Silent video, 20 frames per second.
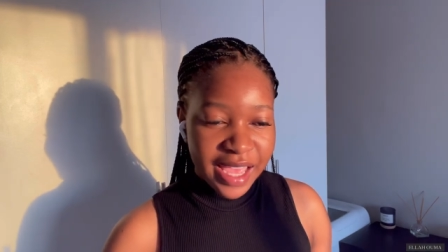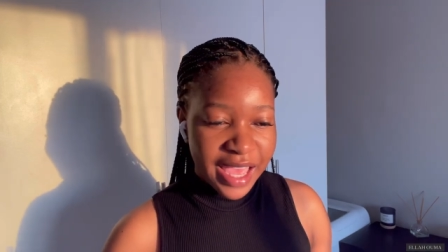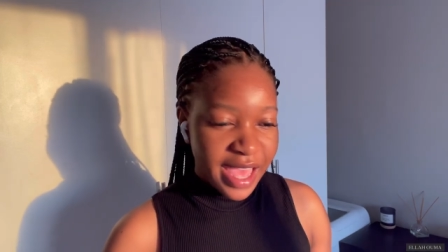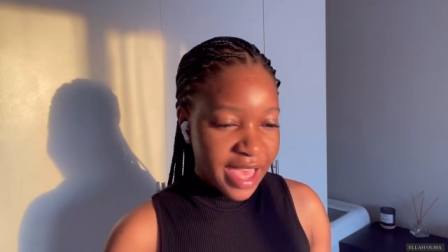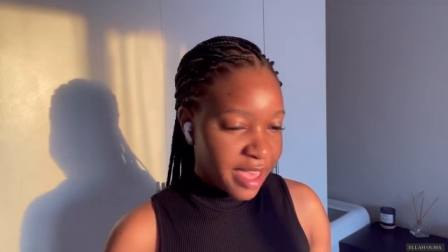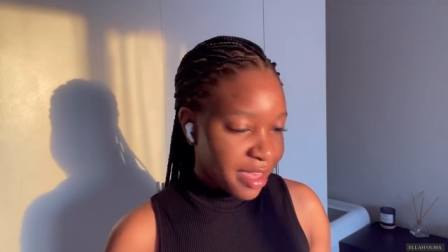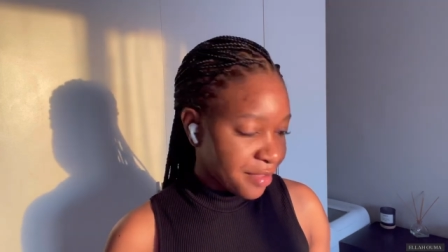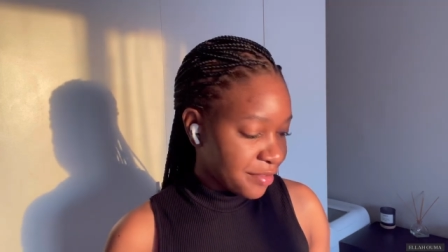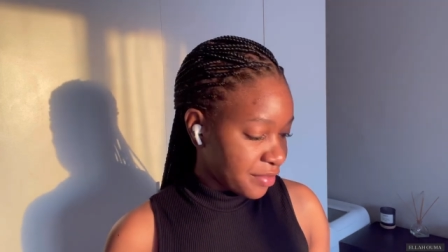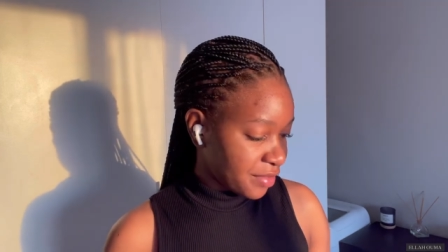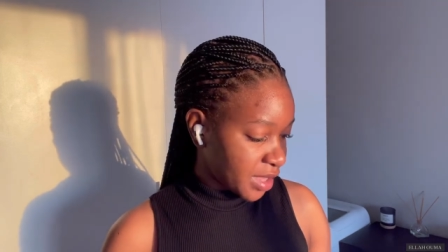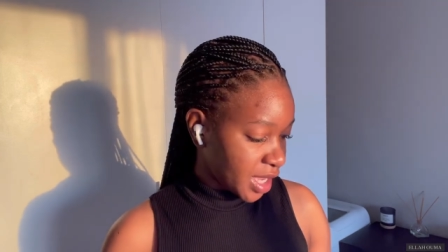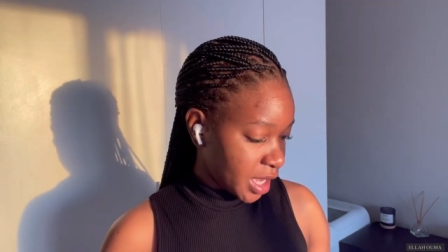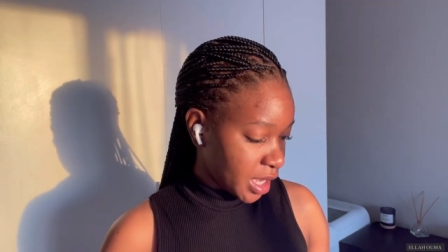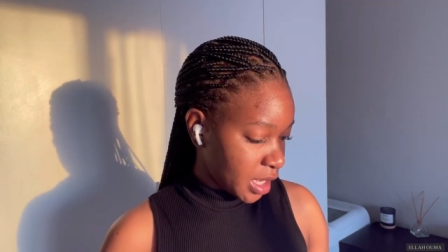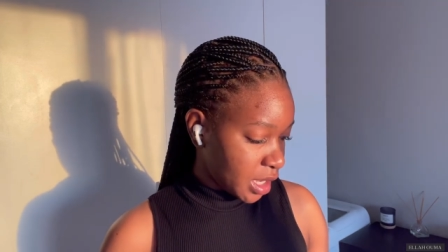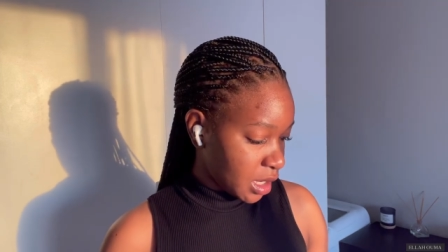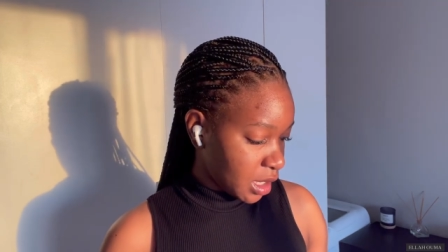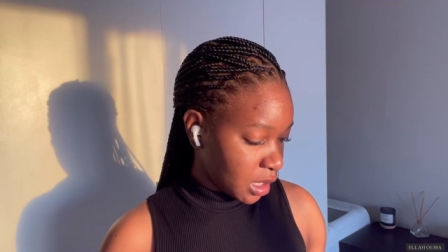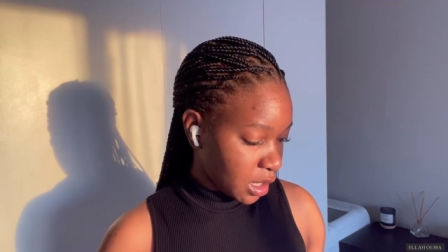have
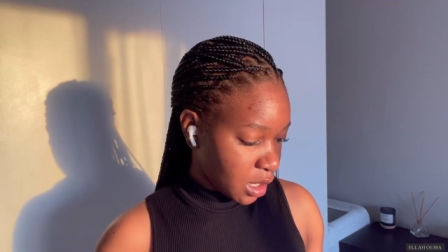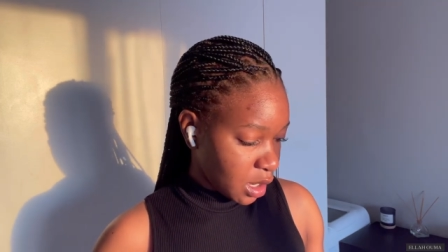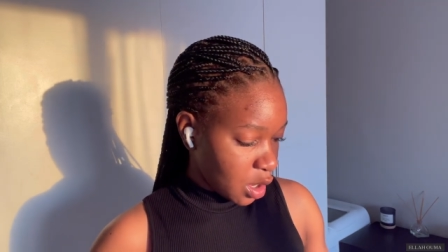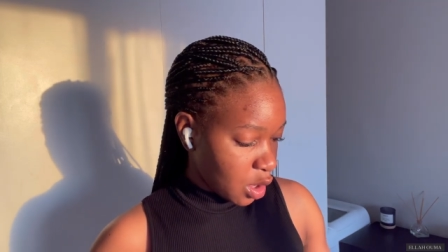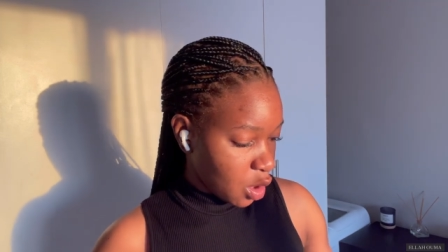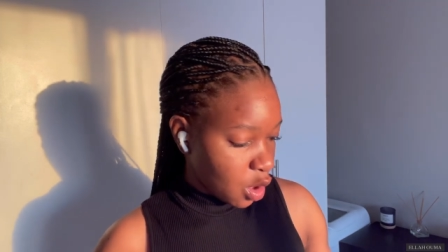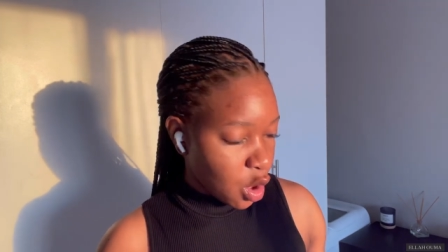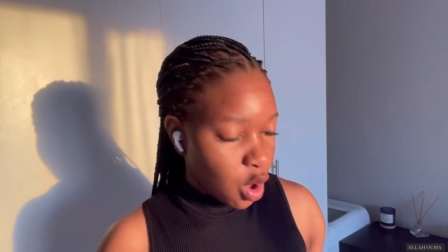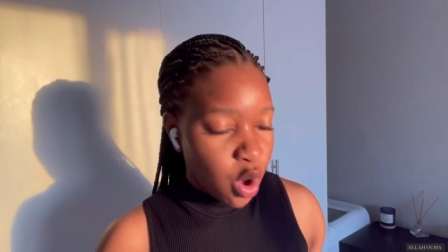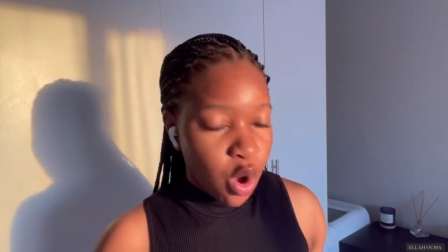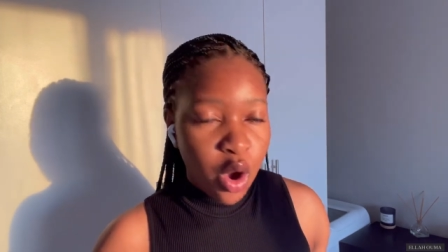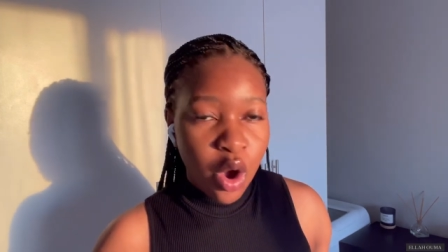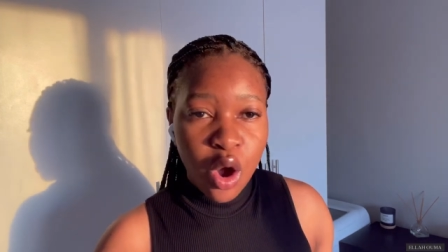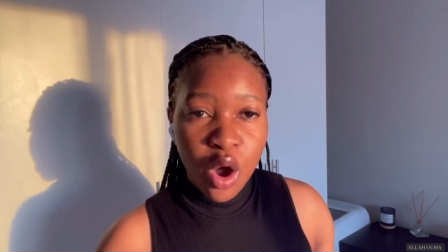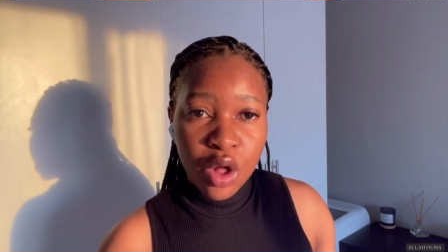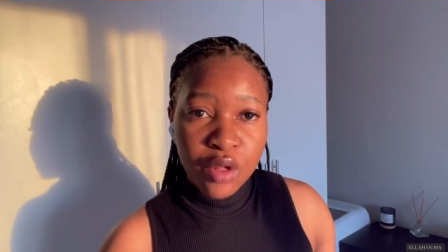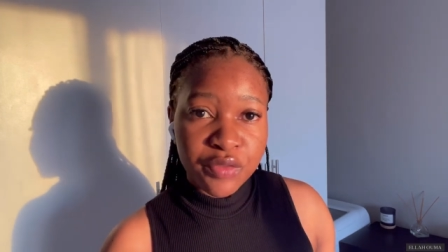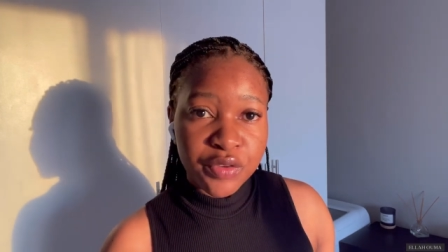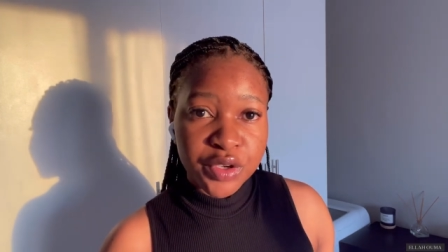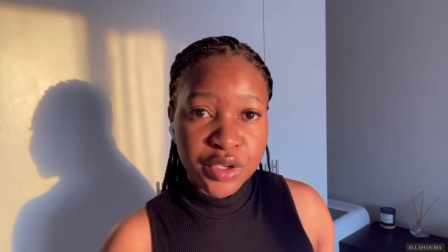a
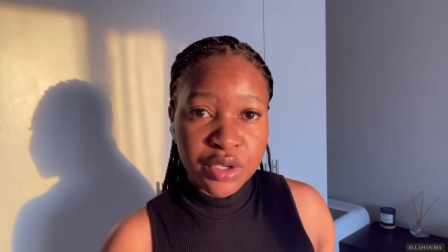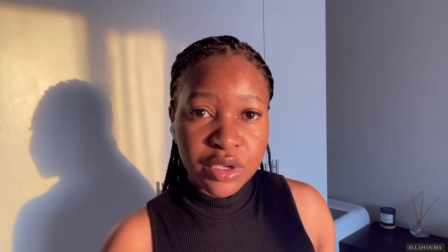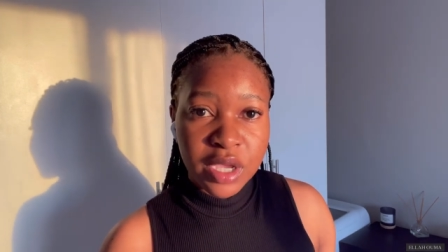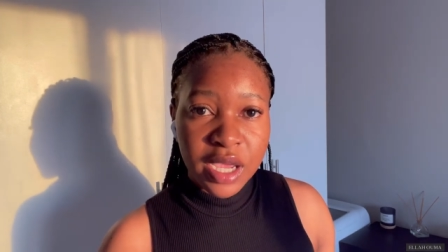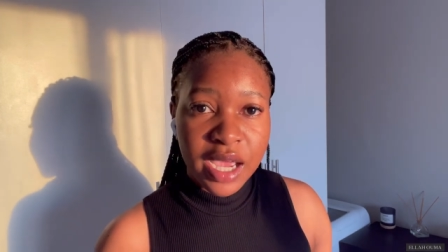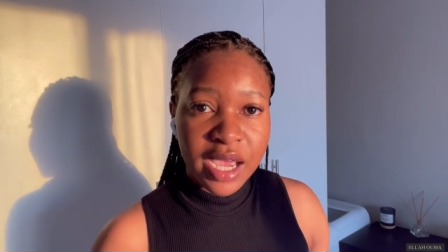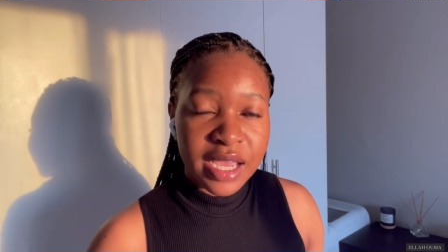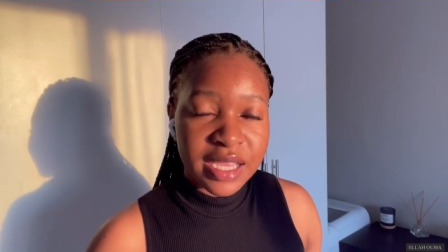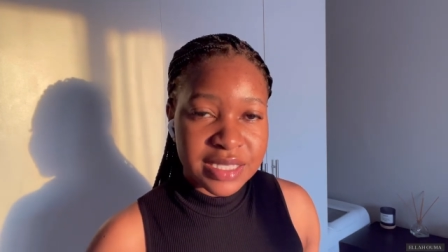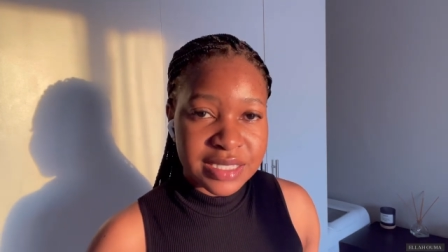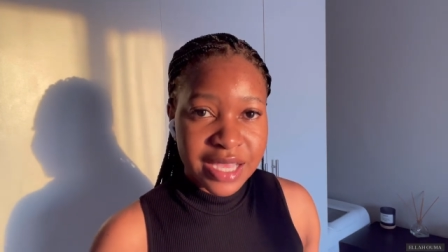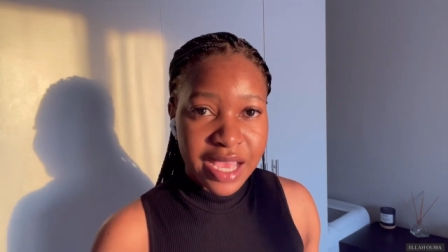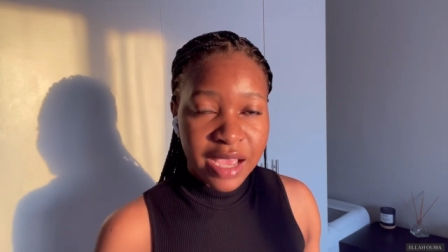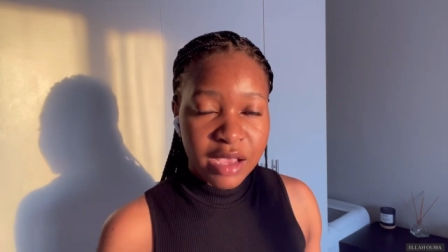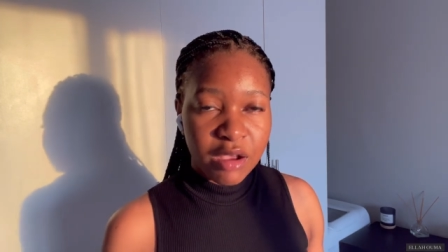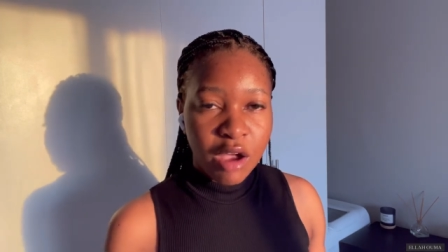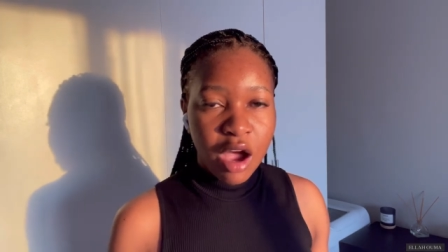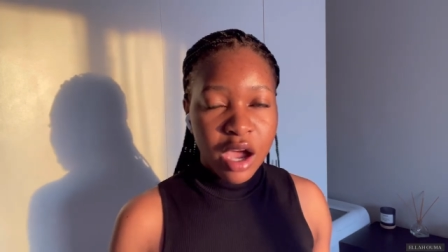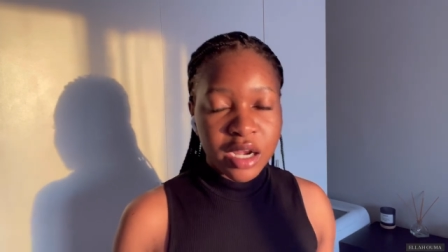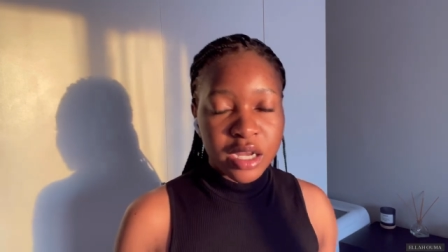haul for you guys. I
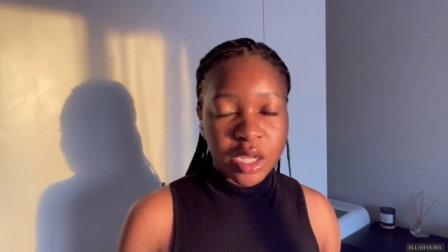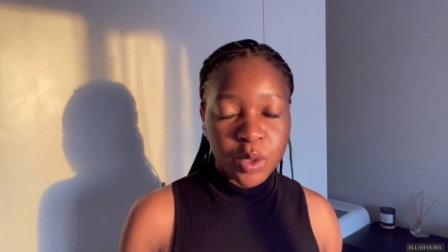got